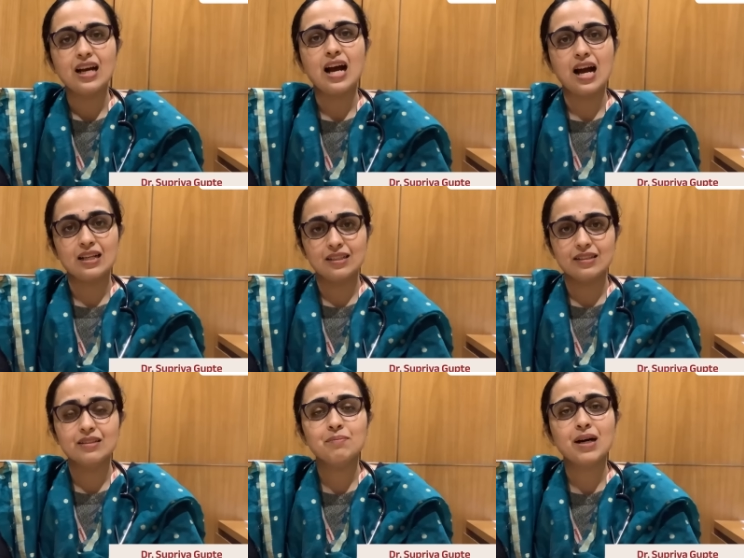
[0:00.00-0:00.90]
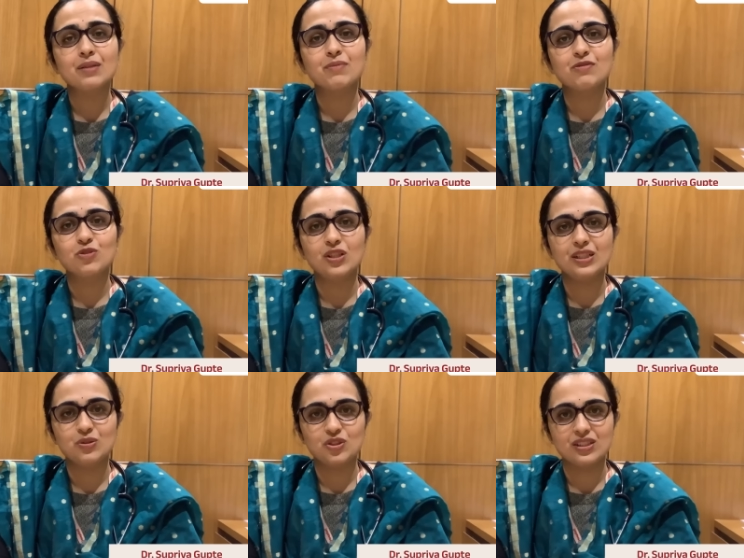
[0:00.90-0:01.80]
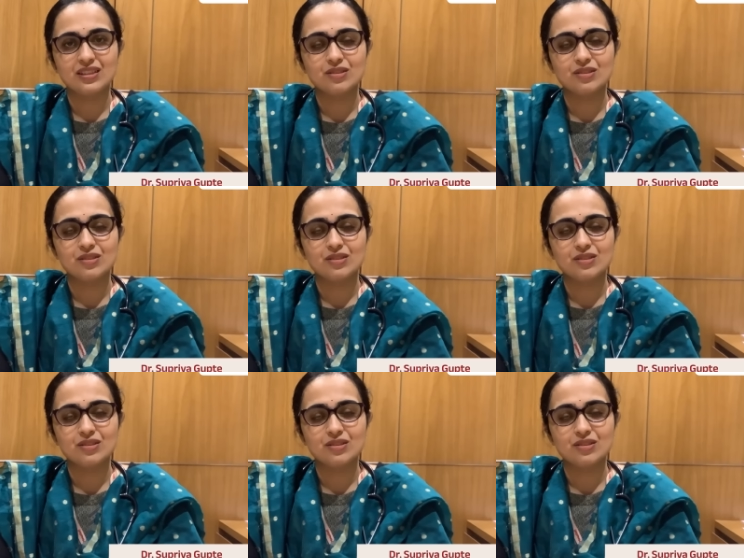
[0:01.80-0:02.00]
under the Mahatma Phule Yojana.